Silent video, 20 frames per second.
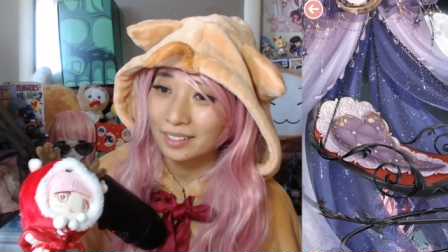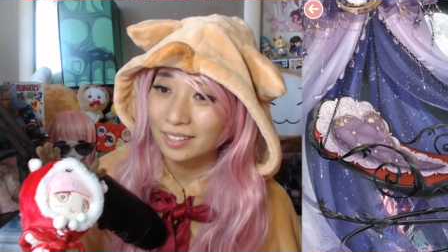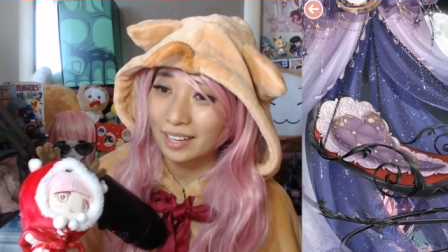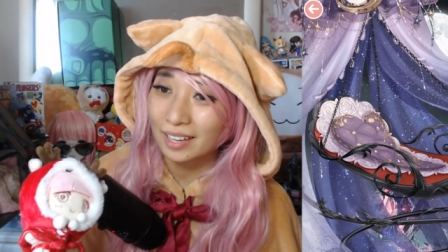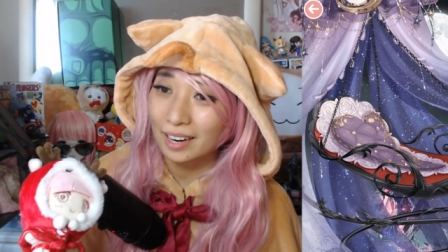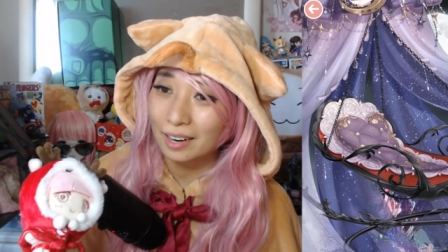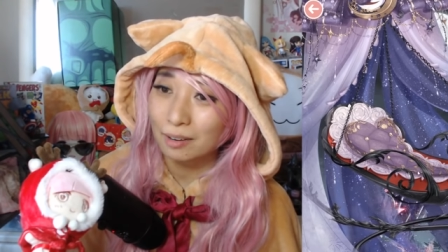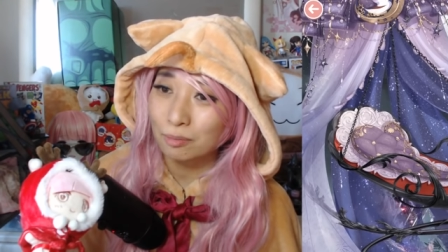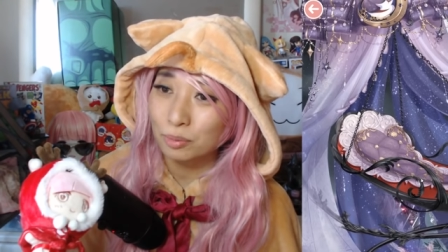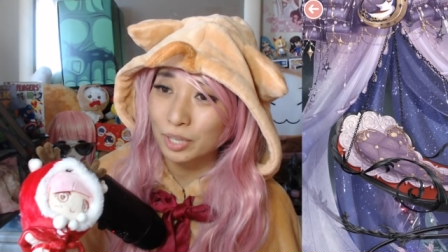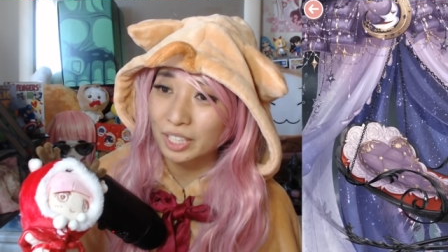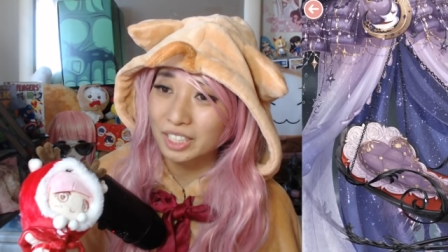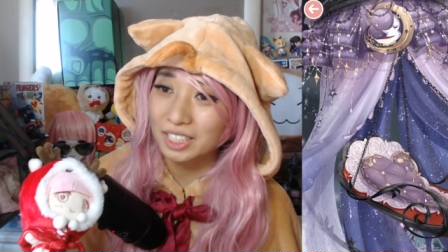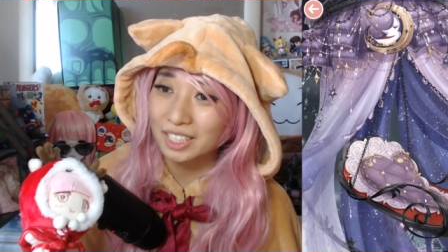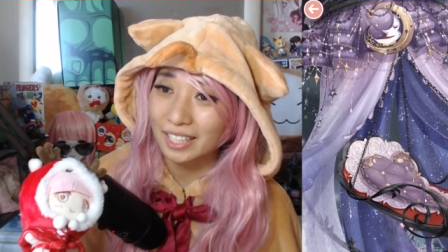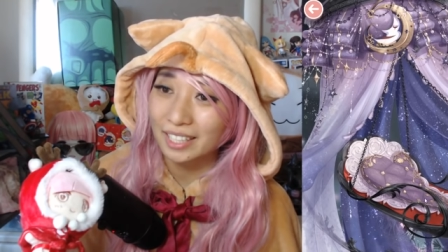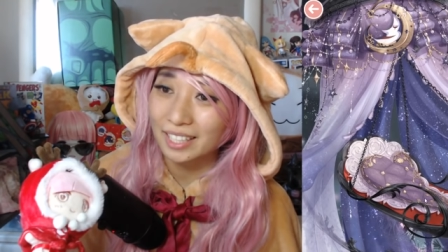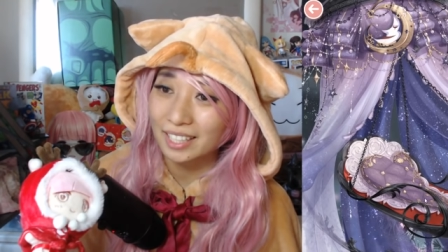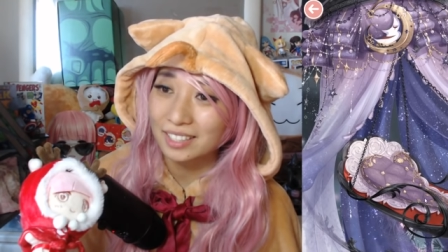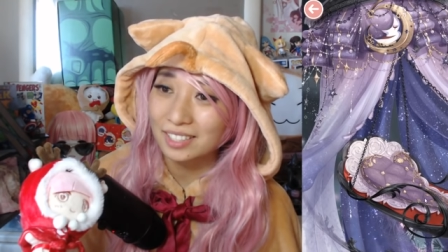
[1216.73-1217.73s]
that I
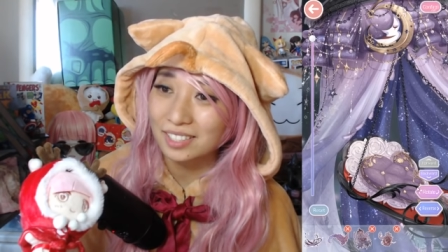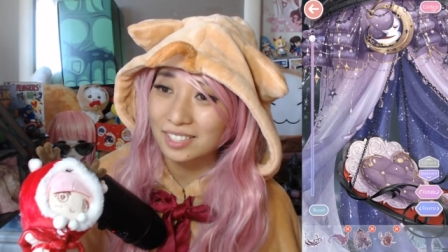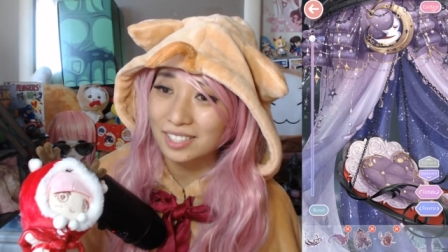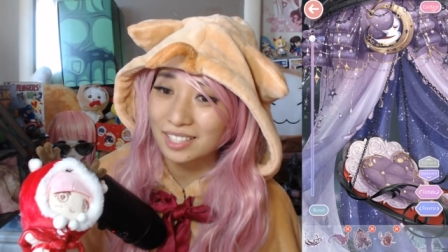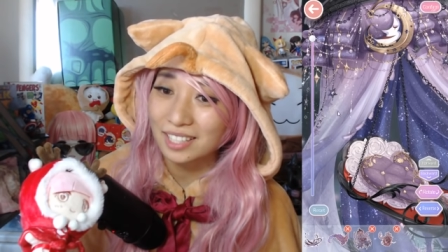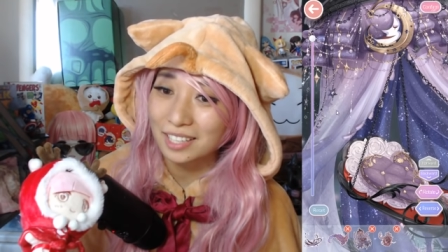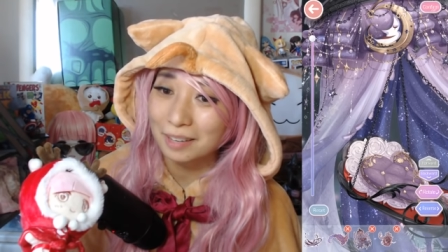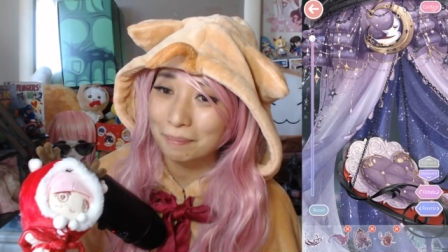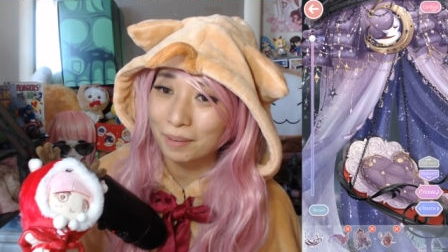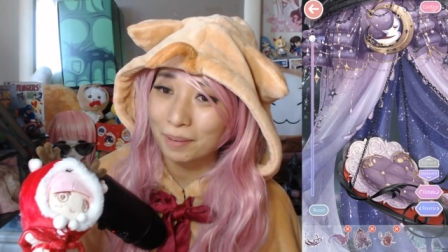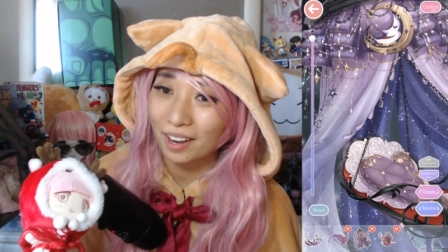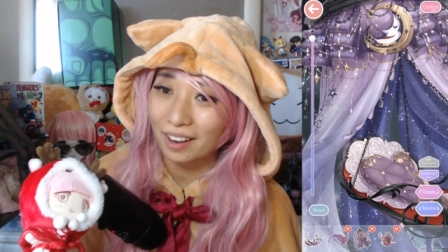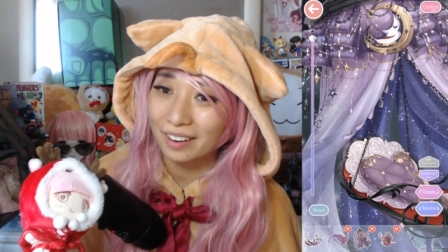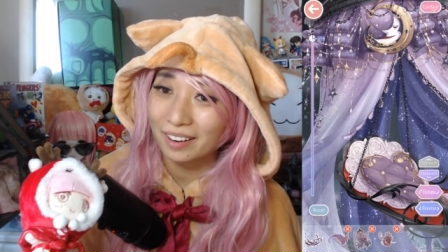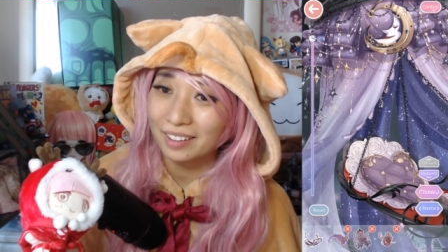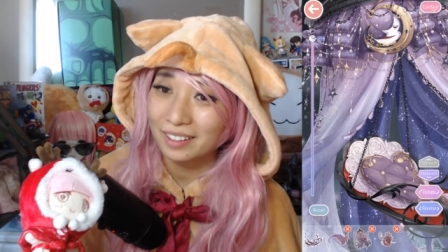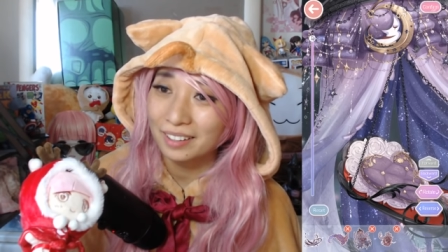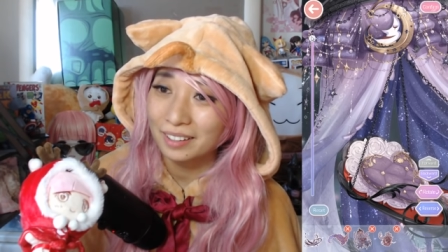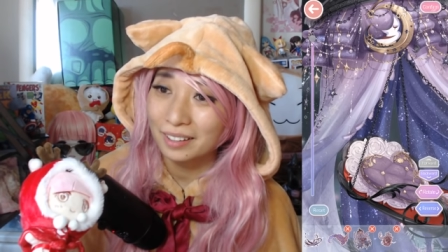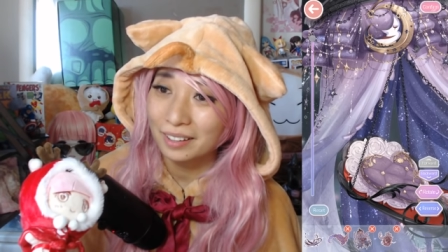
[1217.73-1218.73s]
wish I get to sleep
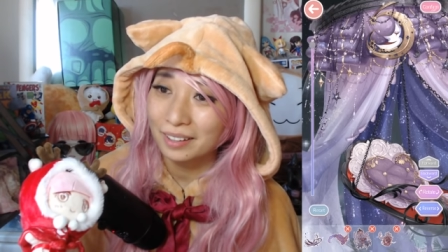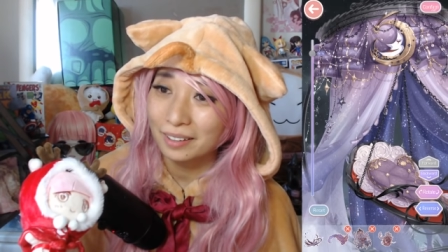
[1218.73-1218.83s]
on.